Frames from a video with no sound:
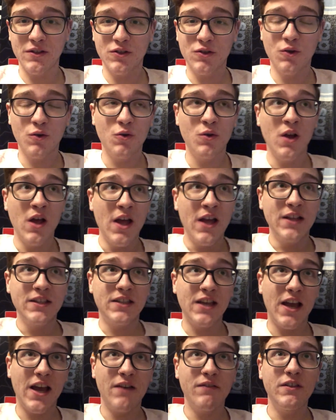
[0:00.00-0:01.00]
So
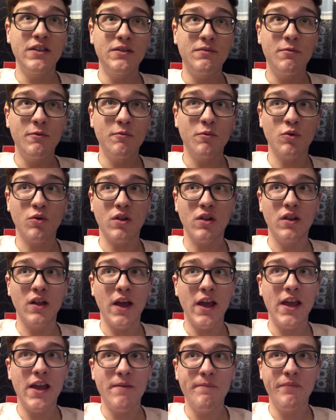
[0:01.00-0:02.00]
to have these people
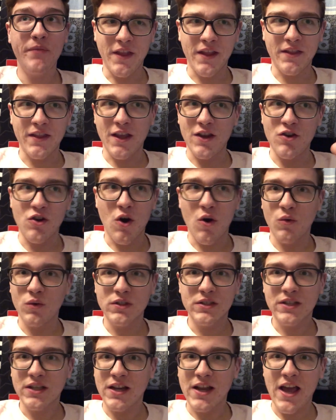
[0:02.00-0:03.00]
claim that they know
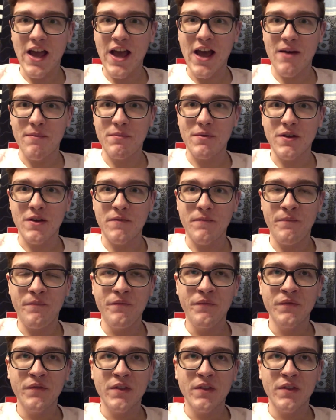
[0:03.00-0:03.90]
what's gonna happen,